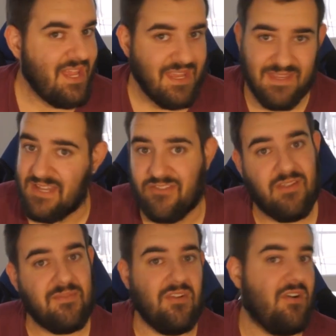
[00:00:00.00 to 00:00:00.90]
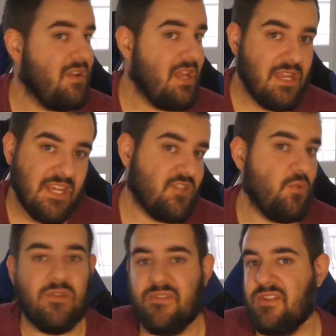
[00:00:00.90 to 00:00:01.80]
His Instagram's gone, his
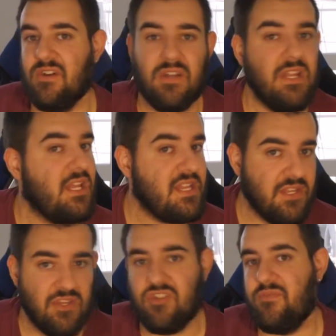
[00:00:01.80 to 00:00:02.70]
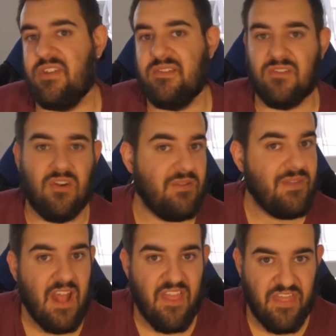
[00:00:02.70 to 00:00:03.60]
Twitter's gone, his YouTube channel's
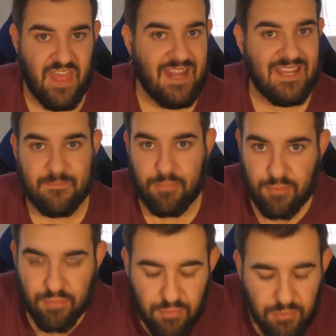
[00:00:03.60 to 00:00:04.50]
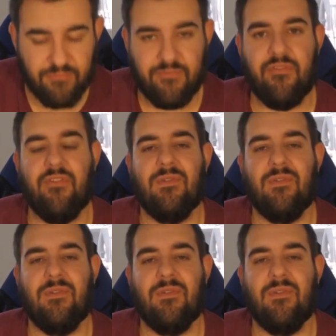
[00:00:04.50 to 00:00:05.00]
gone. That is proof.